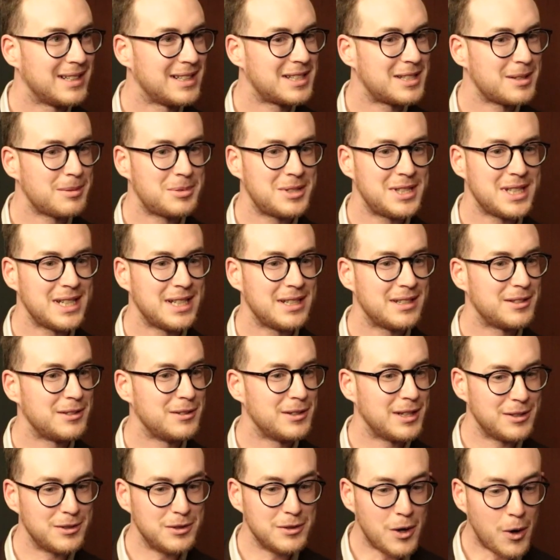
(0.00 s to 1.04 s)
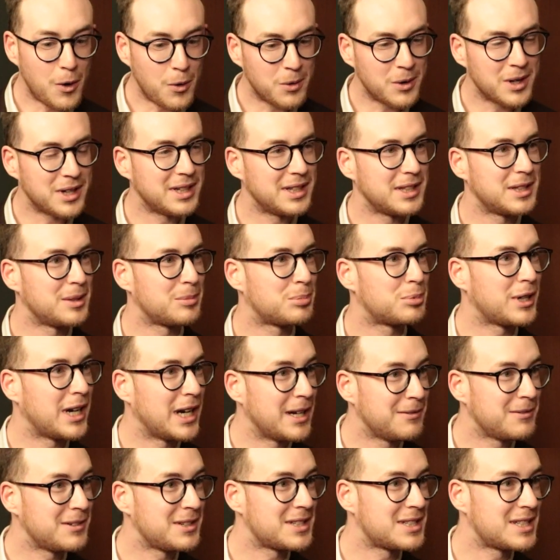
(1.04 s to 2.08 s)
It's obscene. Nowhere in the
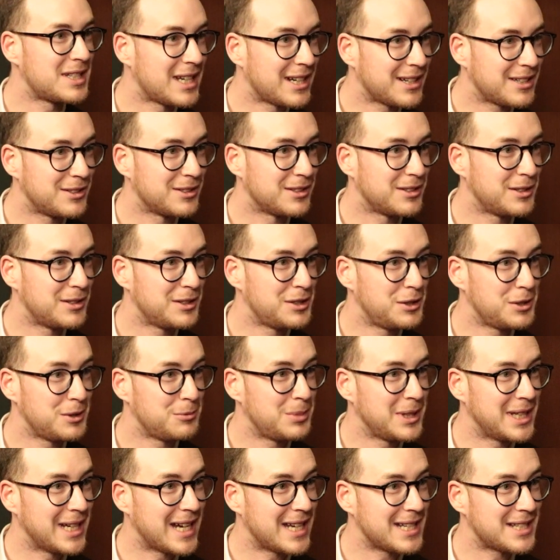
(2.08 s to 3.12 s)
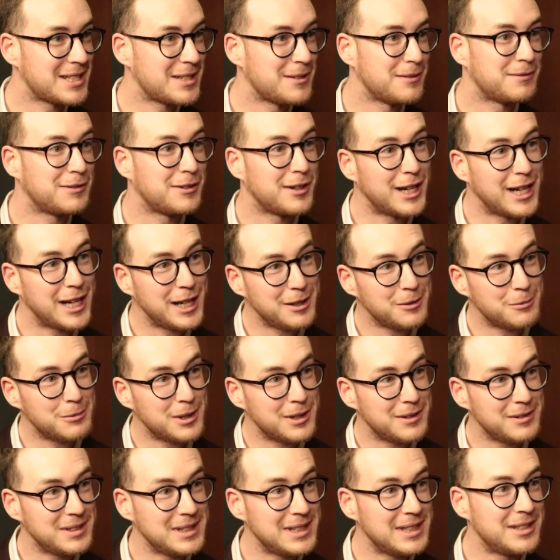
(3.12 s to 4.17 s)
private sector could you be asking for
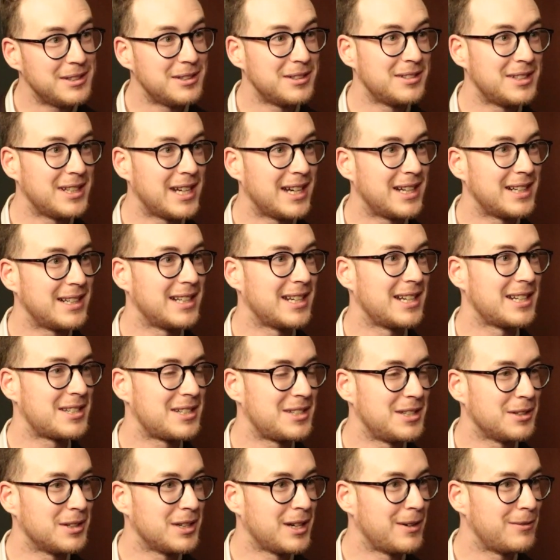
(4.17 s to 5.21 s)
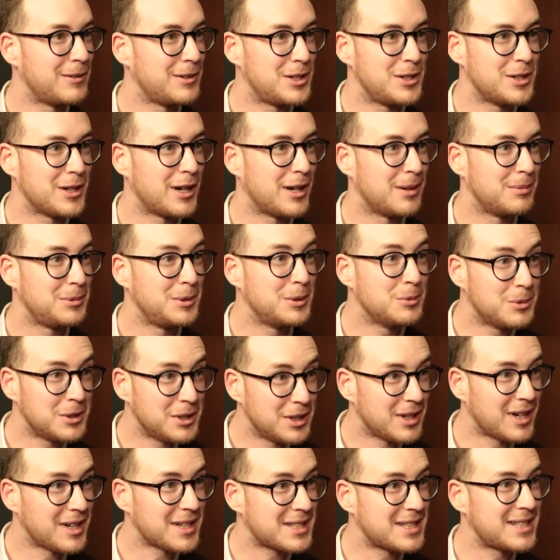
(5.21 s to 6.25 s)
anywhere near that and still have a job. You would
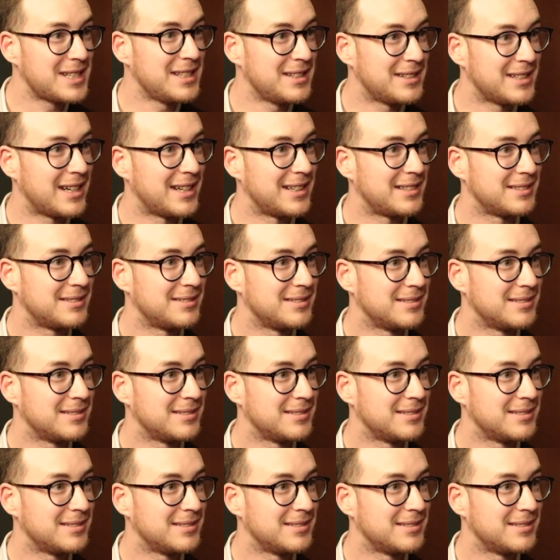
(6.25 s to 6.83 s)
not see that.